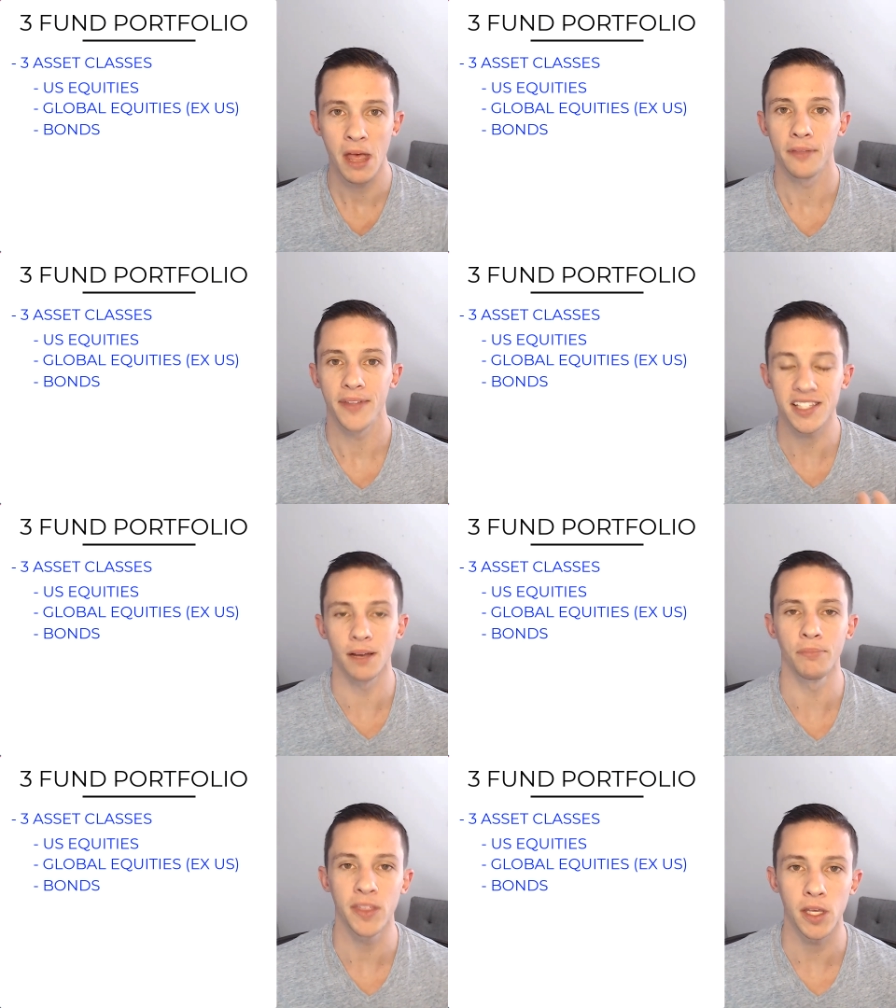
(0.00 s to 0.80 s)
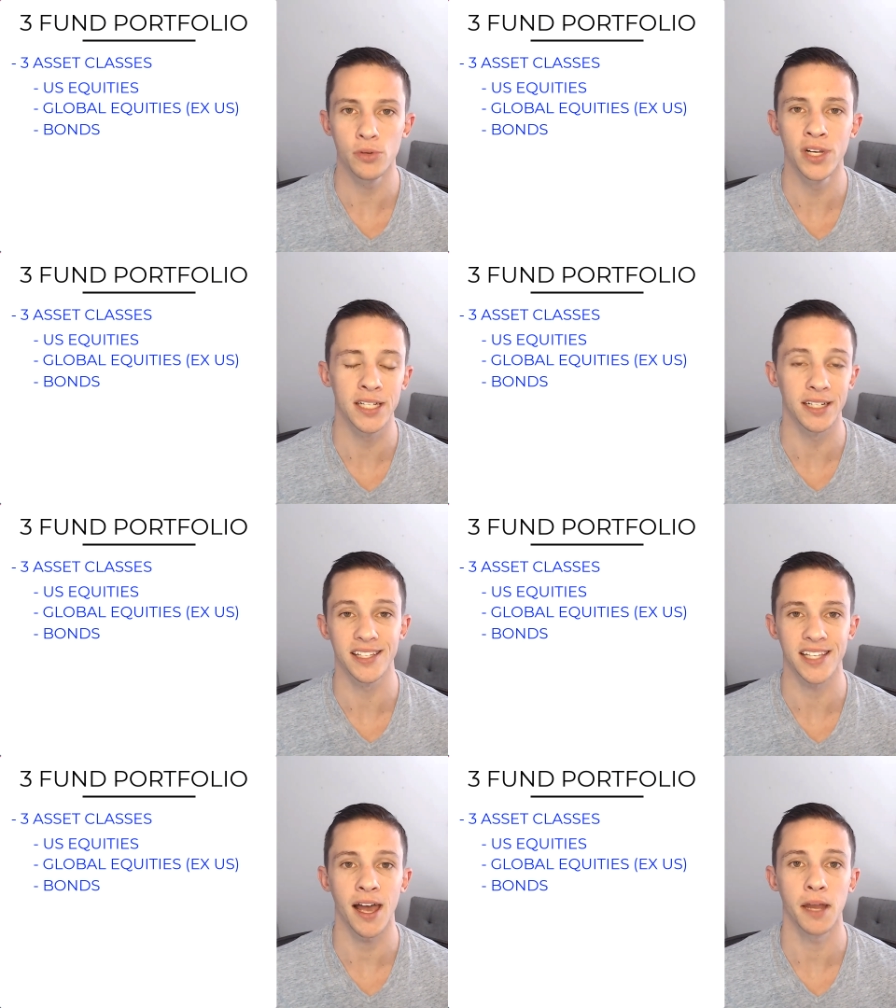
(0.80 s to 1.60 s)
That's something that you need to
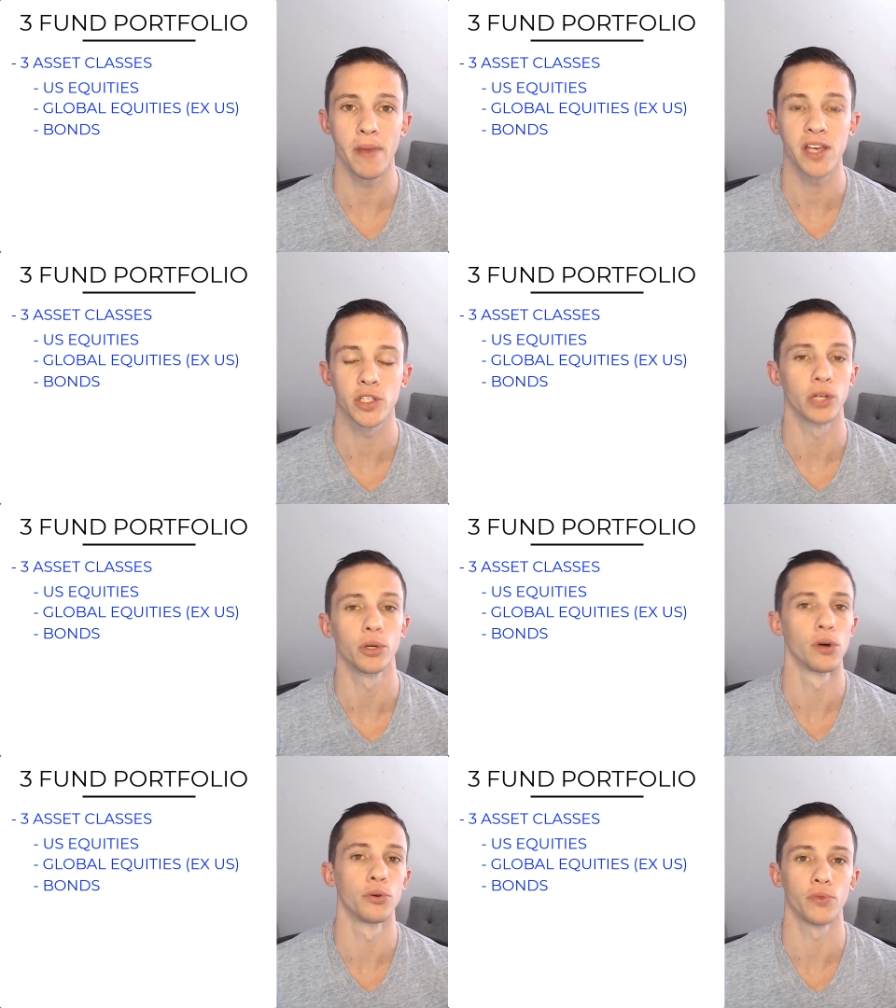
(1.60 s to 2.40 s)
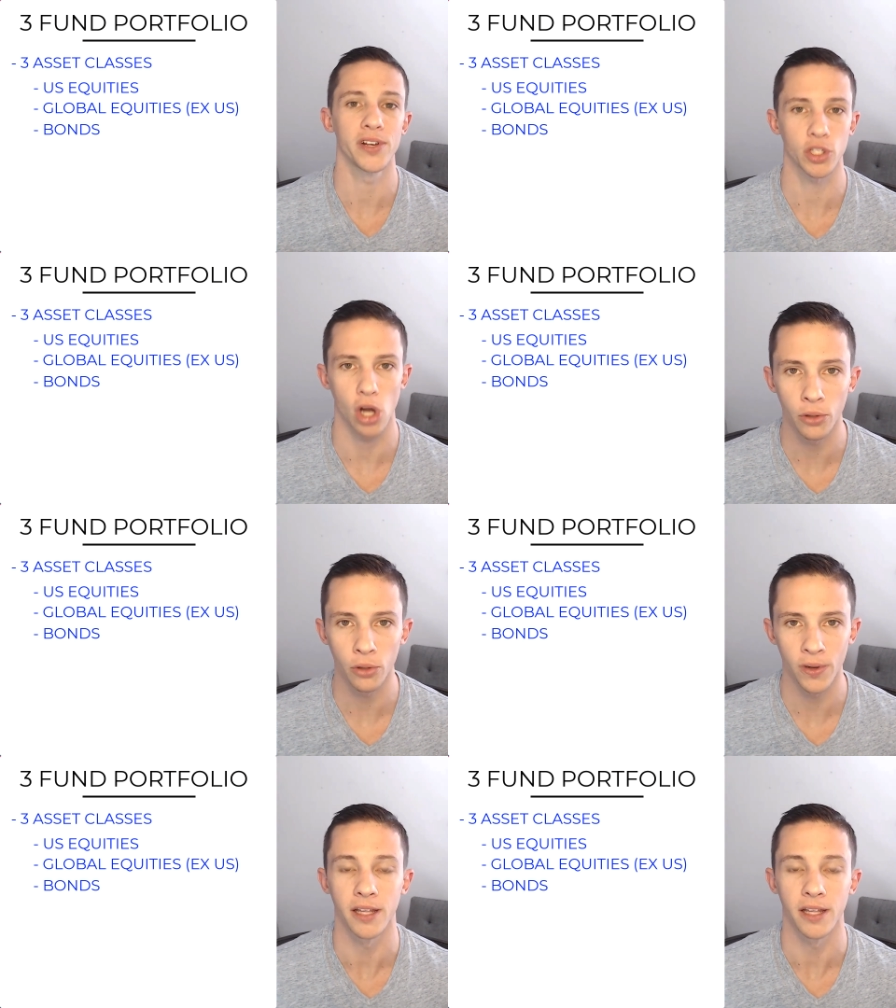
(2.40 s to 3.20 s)
decide based on your own risk
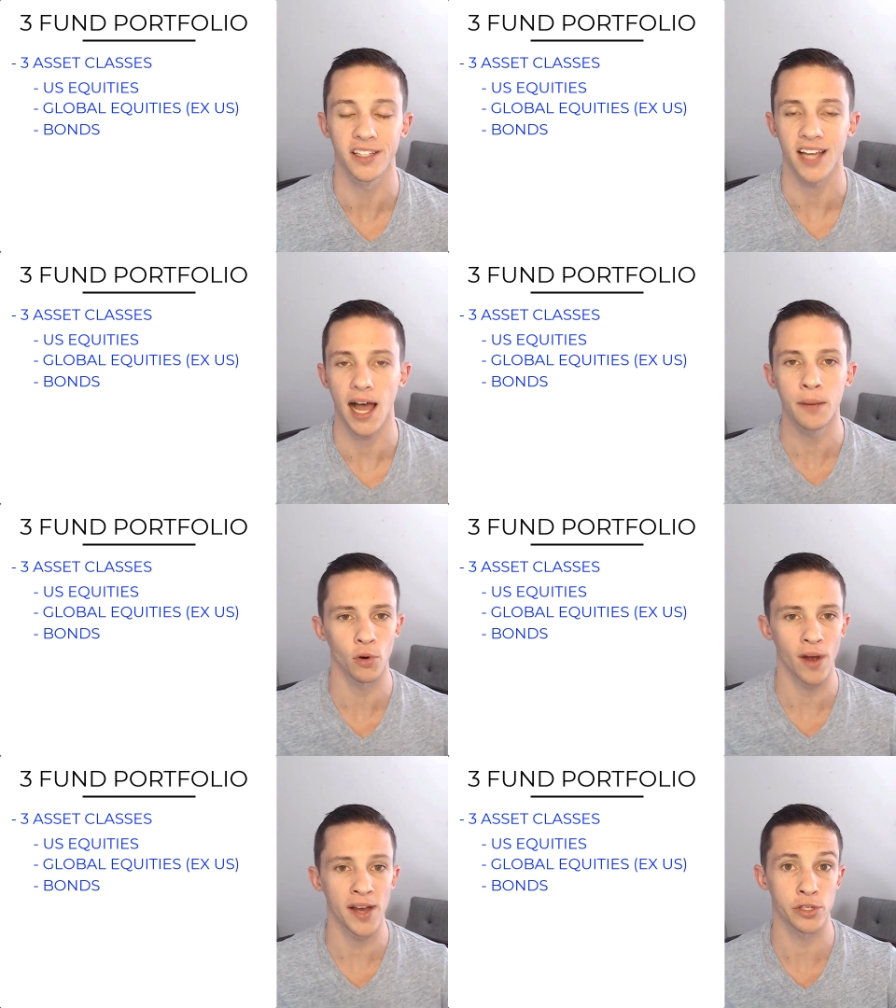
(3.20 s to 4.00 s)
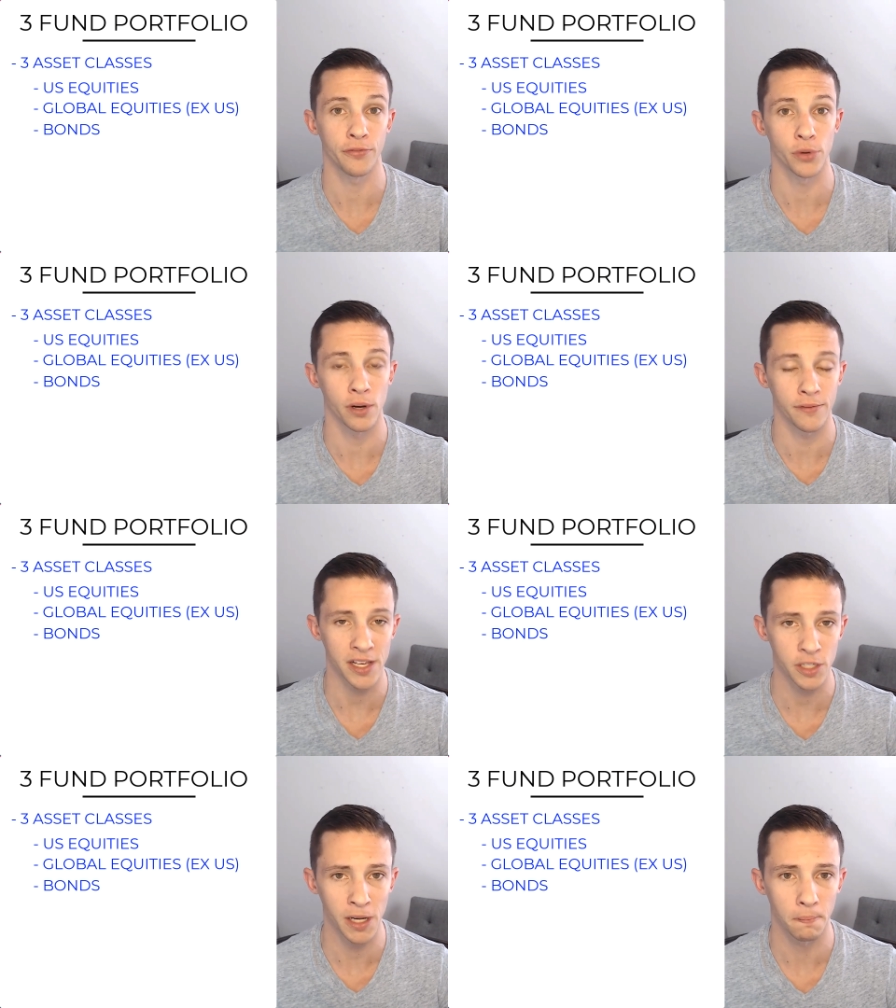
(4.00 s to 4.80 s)
tolerance and the time horizon for your
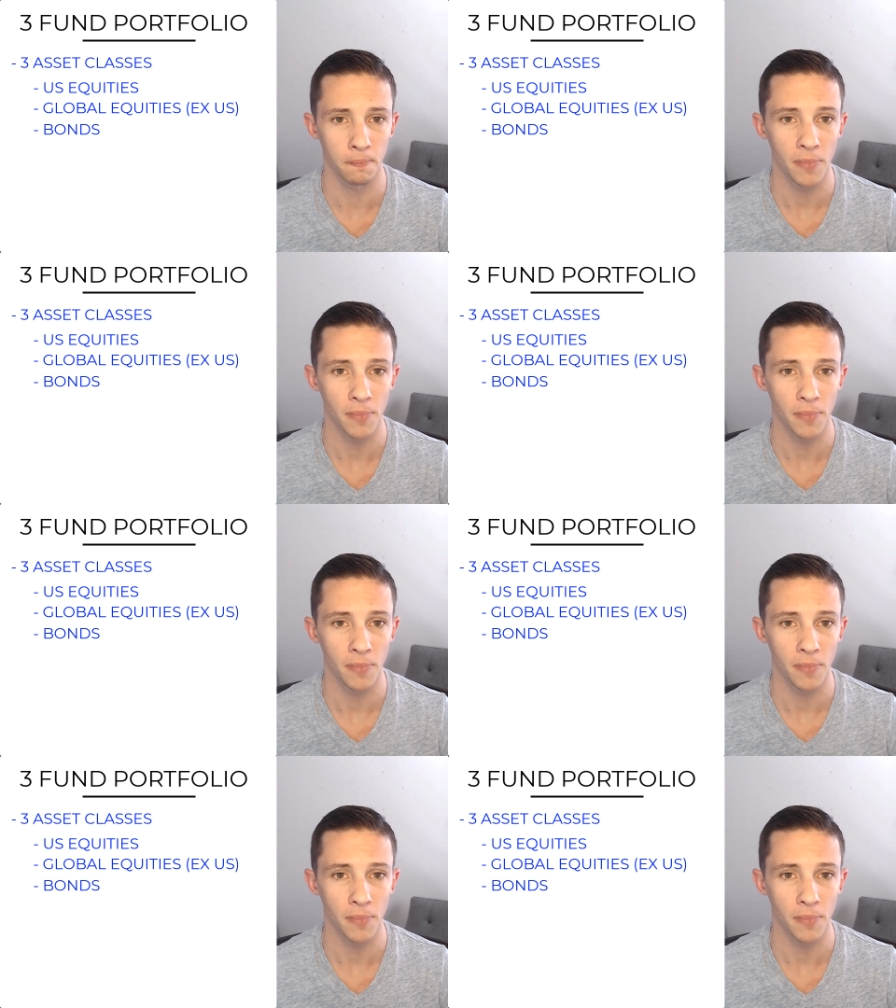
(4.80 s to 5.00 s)
investment.